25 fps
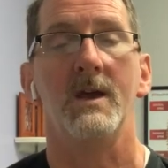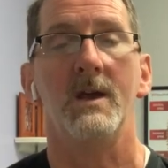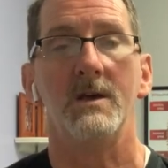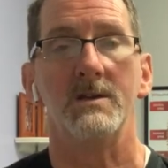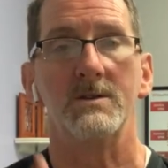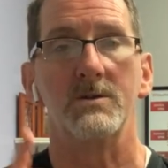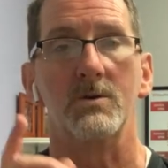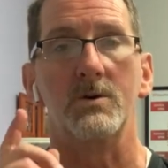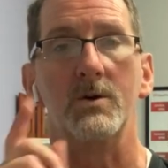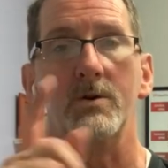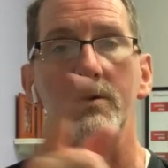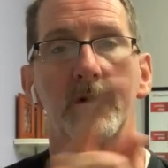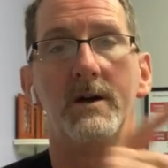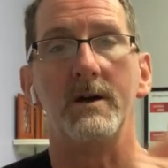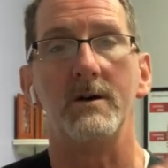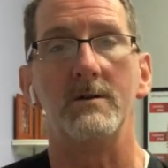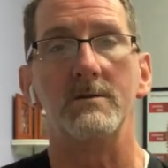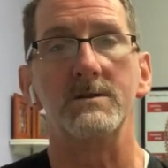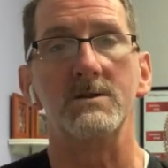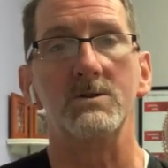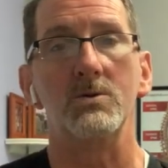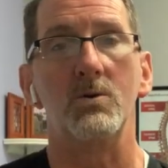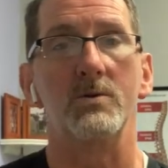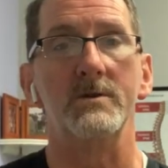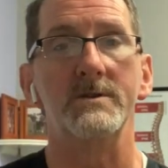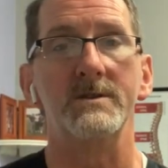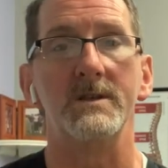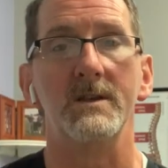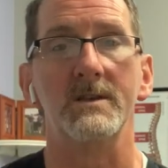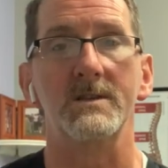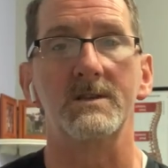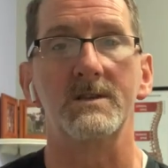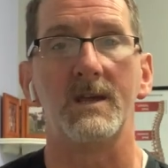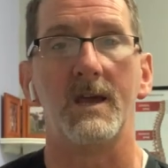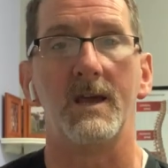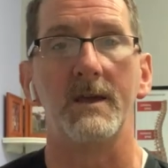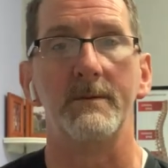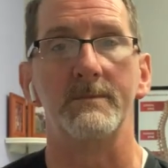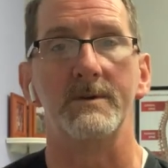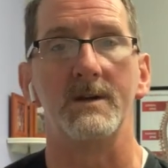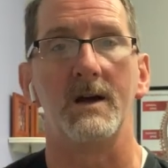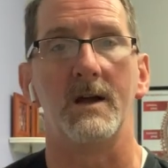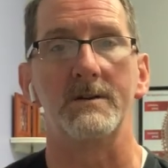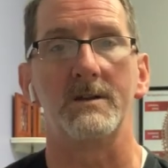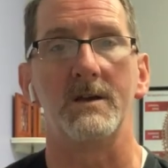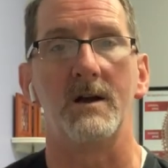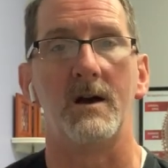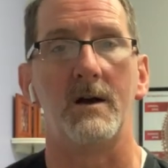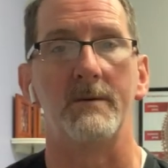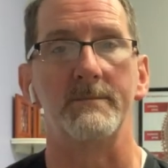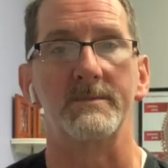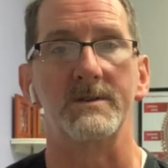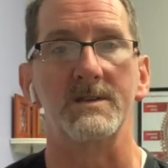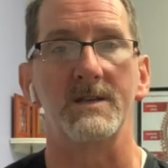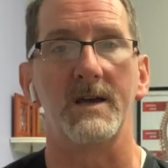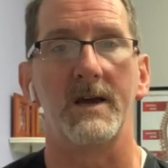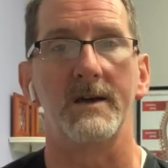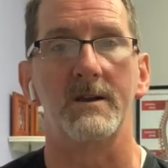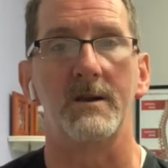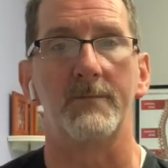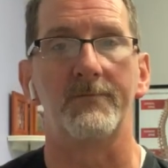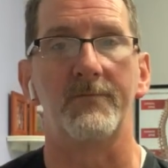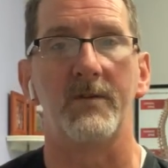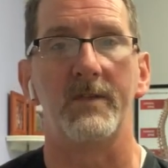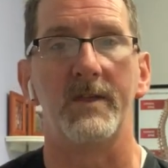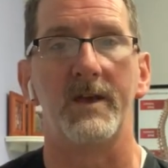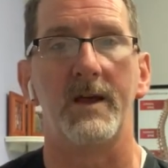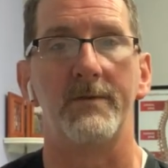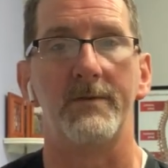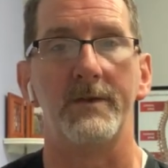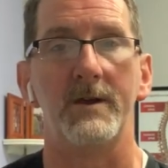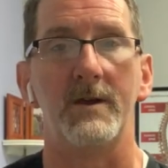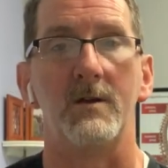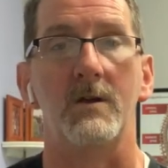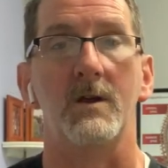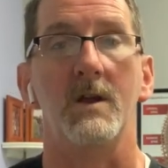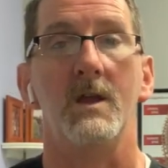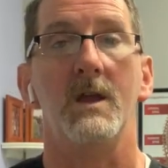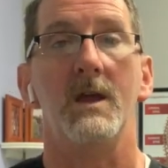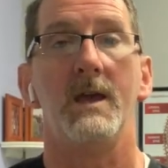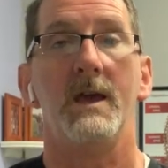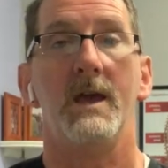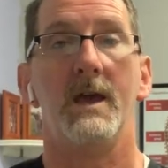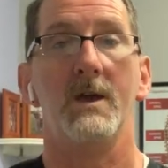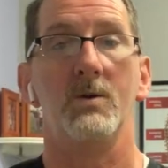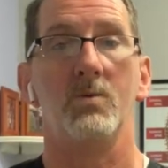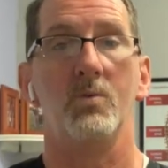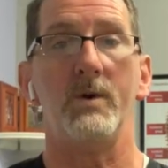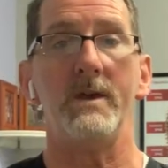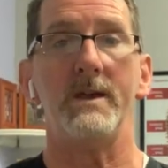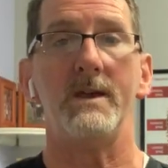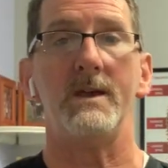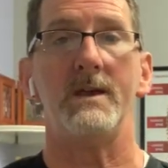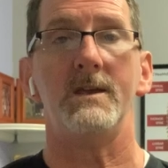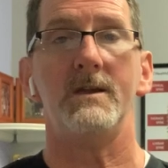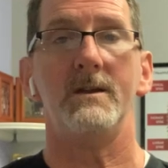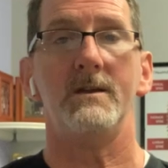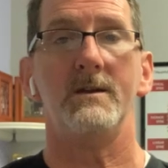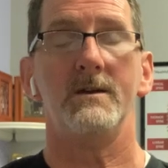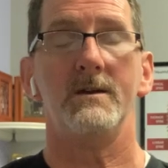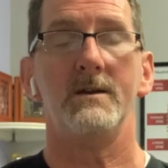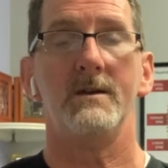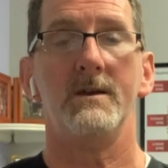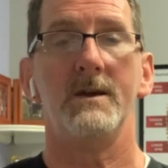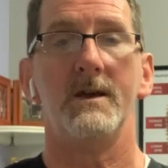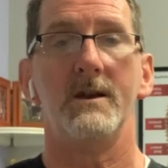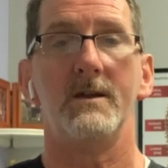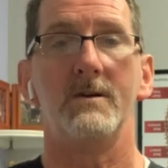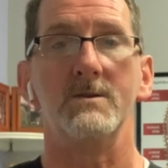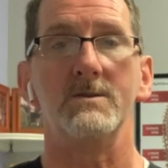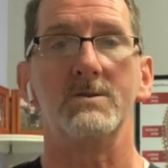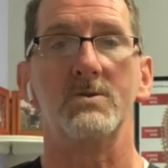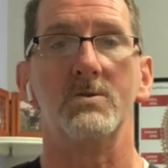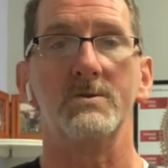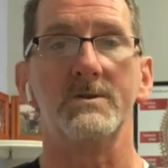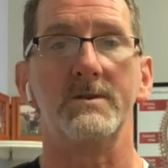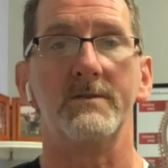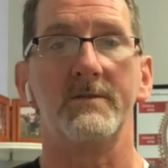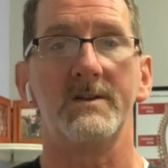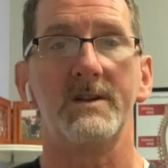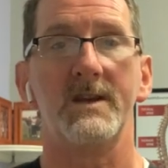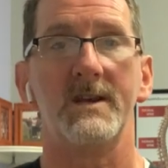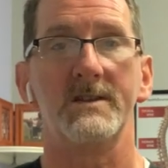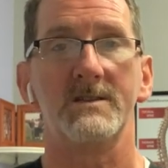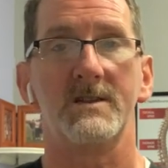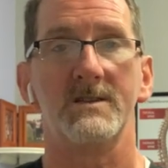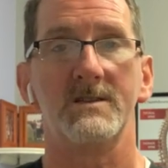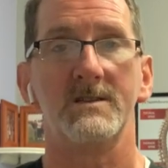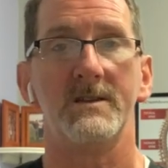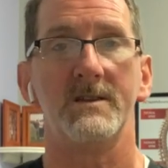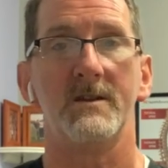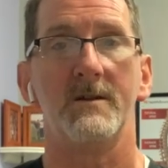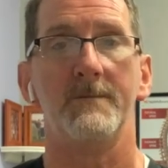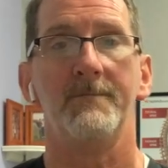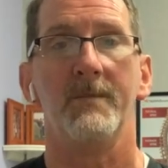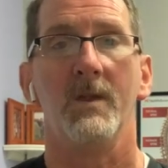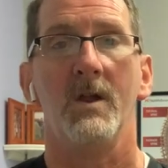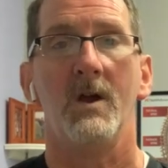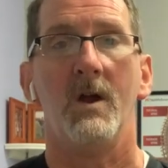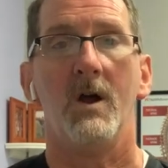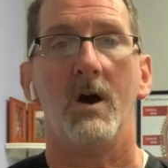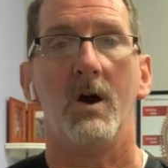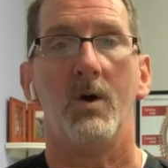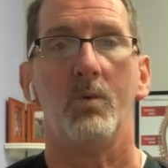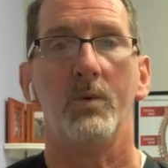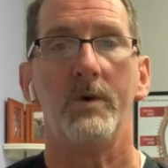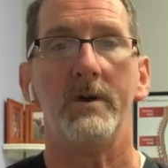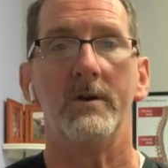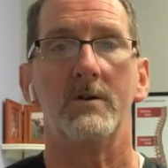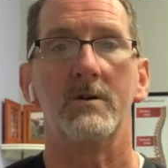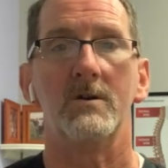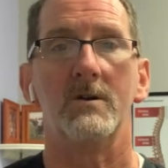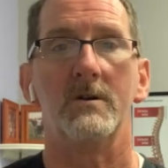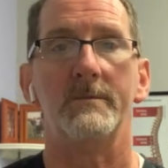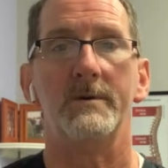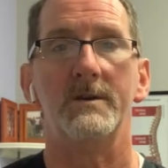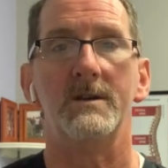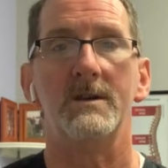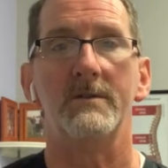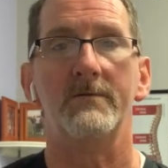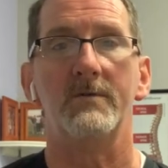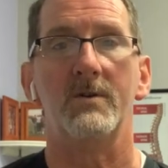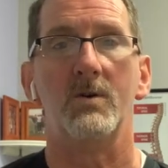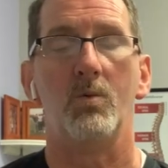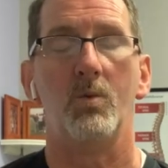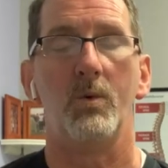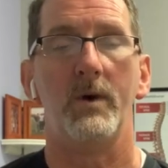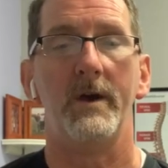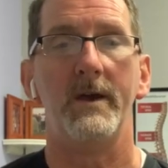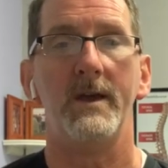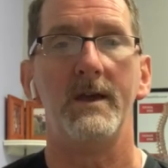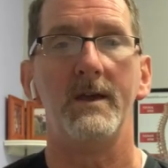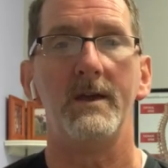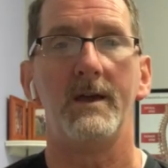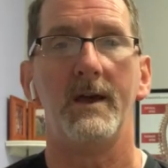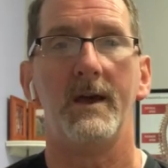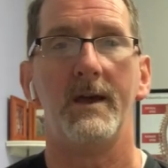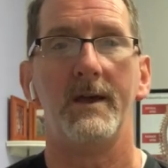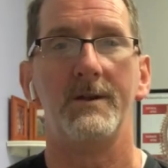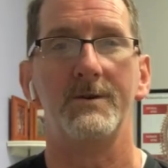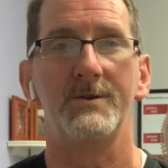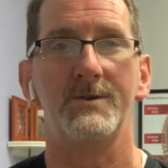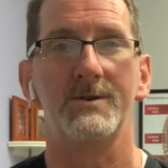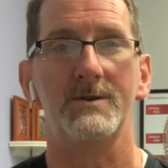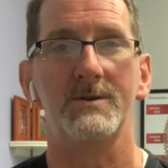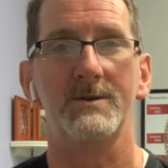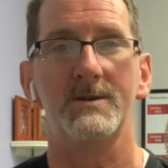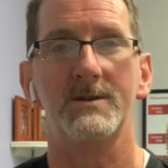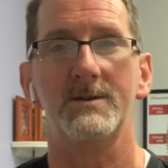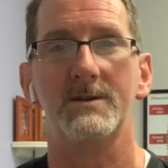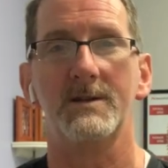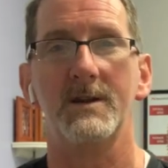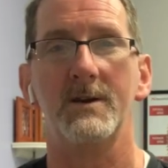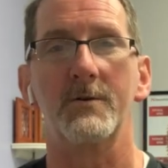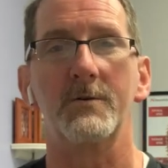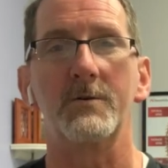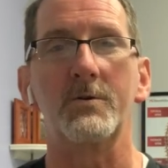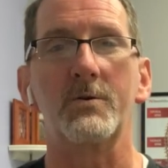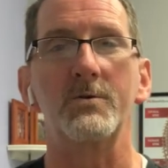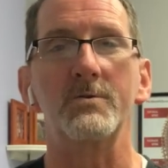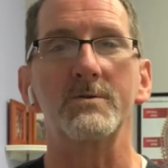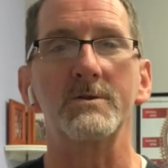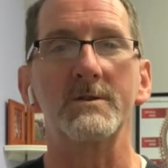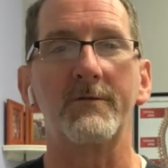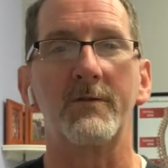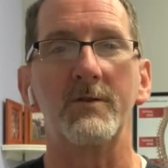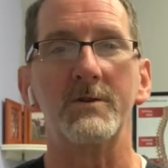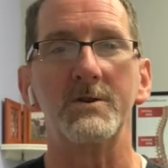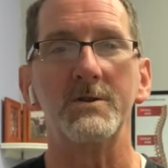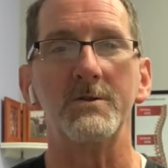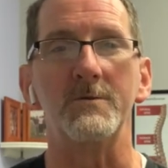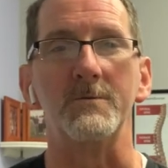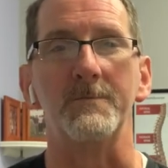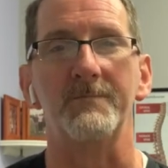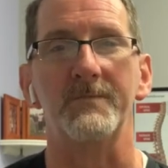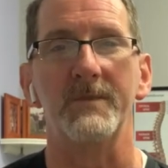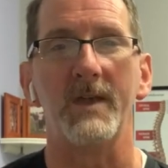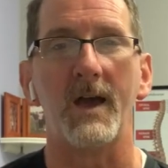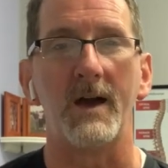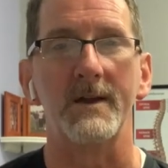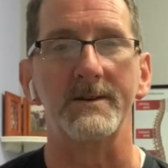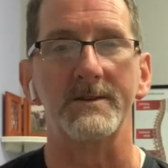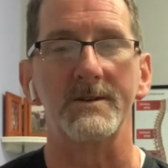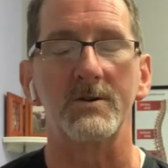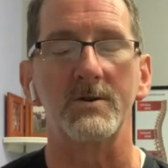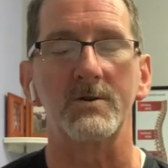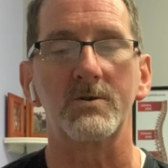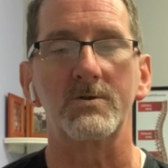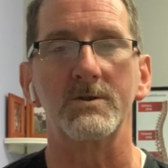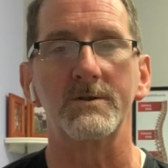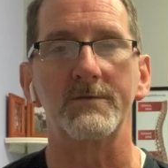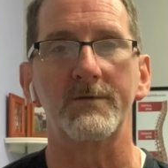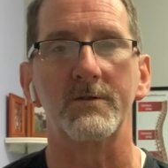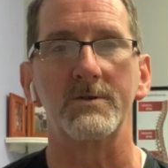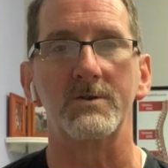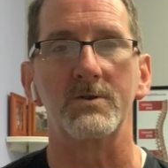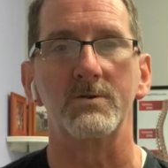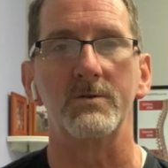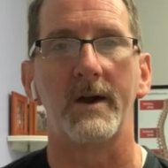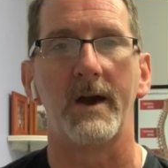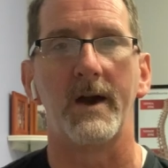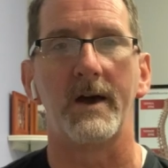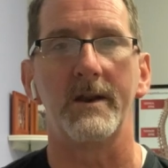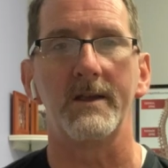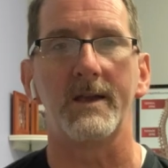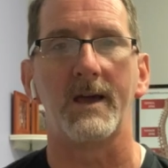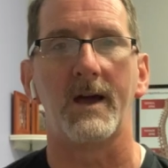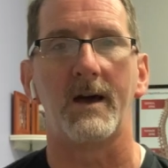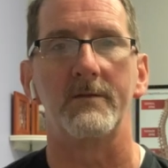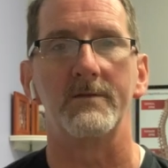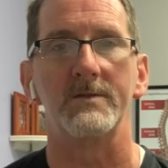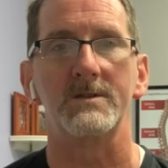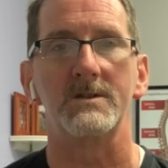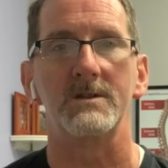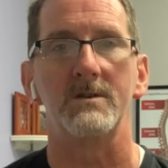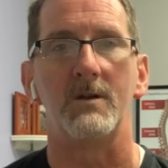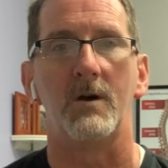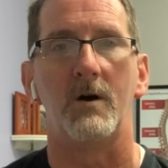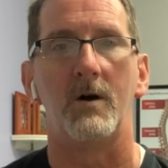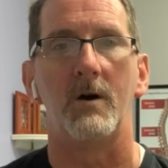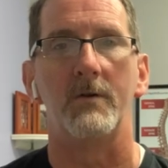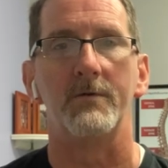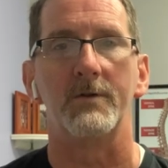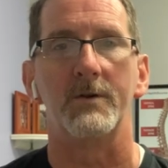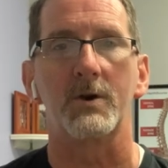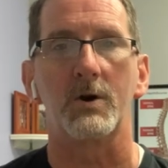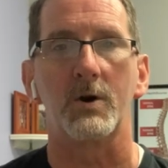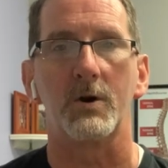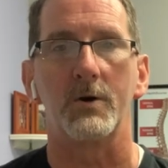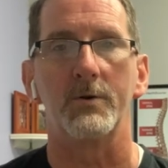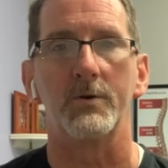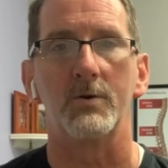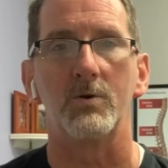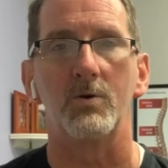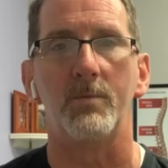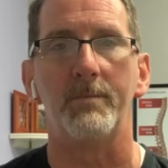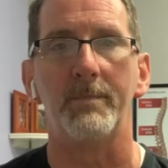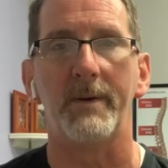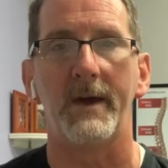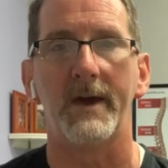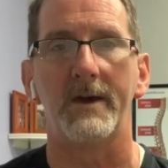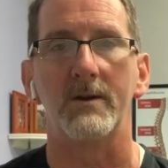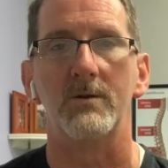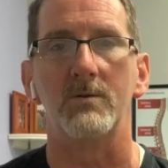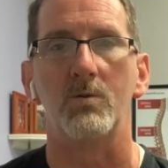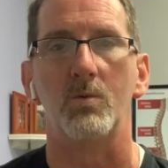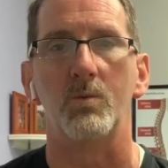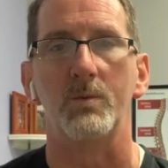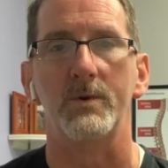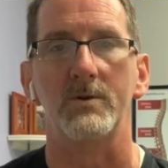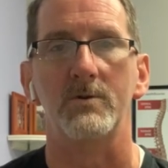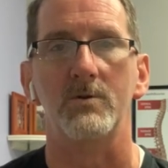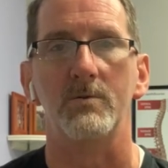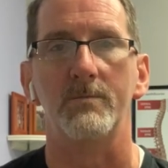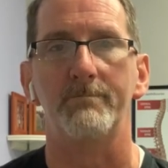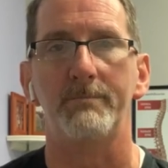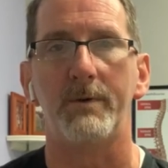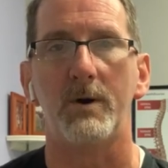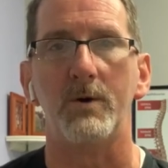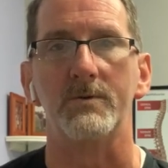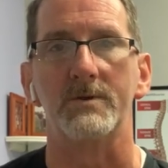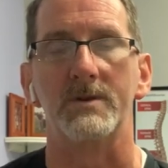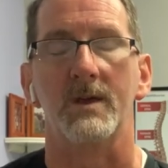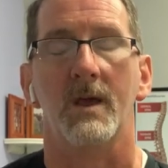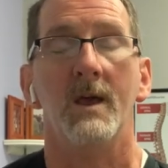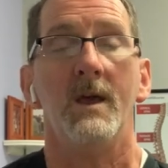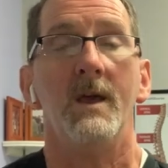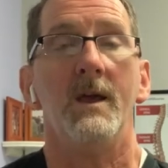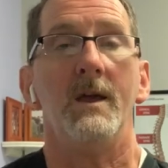So go to healthsourceescape.com, sign up for that there. And we at Health Source of Atascocita, we're going to be giving away a dinner cruise for two. Yeah, dinner cruise for two out of Galveston on the Colonel Paddle Wheel boat.